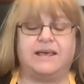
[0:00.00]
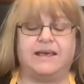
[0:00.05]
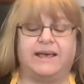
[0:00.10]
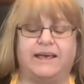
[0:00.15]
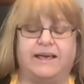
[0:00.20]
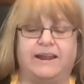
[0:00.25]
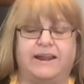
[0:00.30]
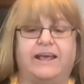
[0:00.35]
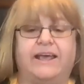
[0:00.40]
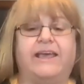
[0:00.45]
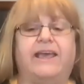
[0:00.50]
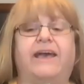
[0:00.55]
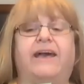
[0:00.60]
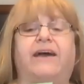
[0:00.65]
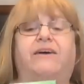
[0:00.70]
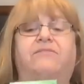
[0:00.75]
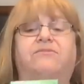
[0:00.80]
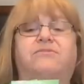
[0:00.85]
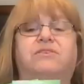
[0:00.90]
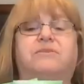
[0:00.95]
and I
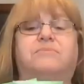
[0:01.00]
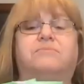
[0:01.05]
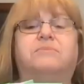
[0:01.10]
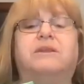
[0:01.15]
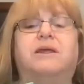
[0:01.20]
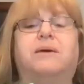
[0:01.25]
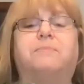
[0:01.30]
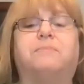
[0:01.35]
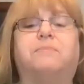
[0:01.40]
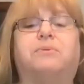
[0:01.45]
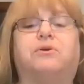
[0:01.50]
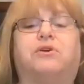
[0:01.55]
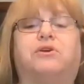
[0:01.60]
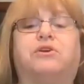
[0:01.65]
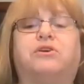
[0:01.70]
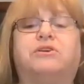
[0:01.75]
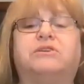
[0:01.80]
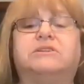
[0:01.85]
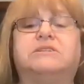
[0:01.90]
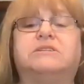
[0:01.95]
have them
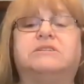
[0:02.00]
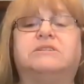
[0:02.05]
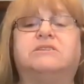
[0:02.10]
numbered